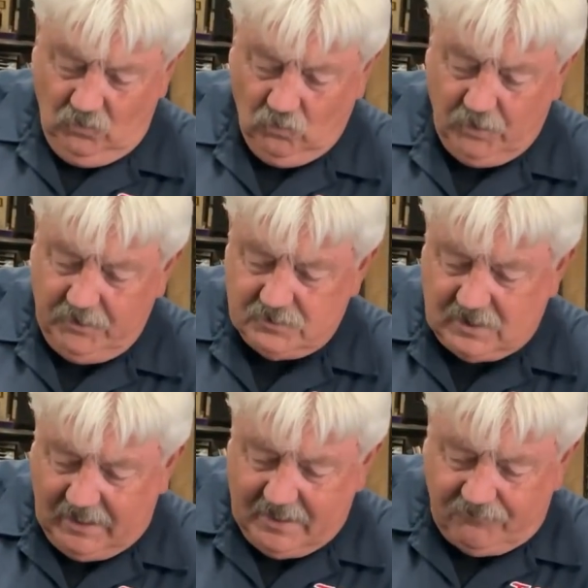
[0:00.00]
We used
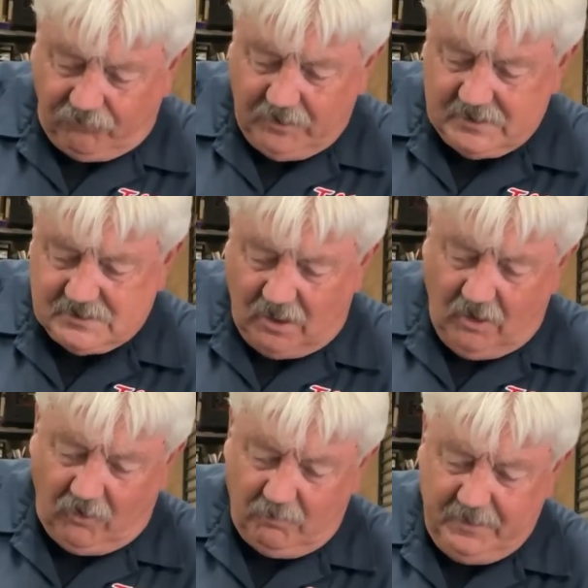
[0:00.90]
lead-free
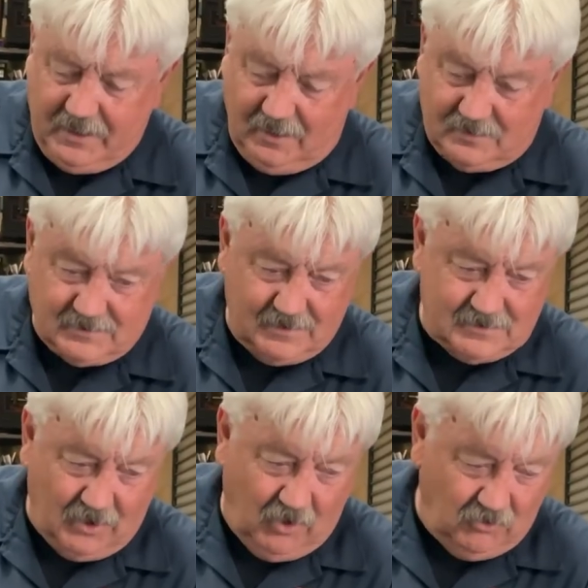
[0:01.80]
solder because it's
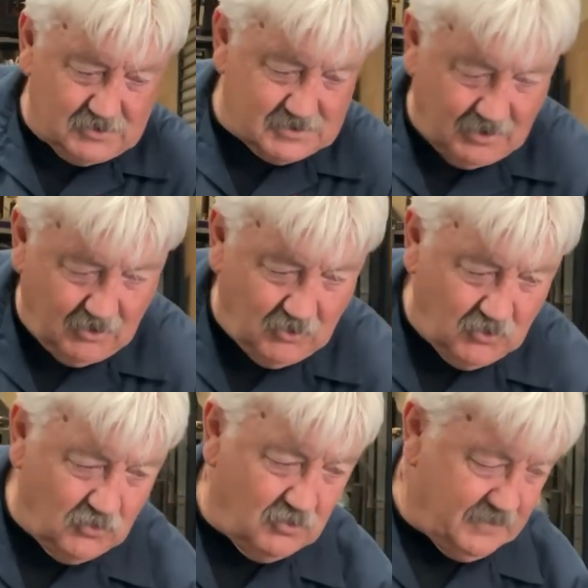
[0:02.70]

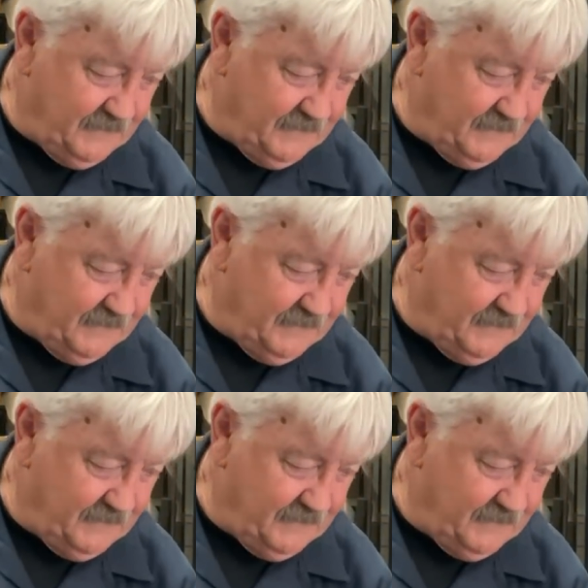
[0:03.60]
also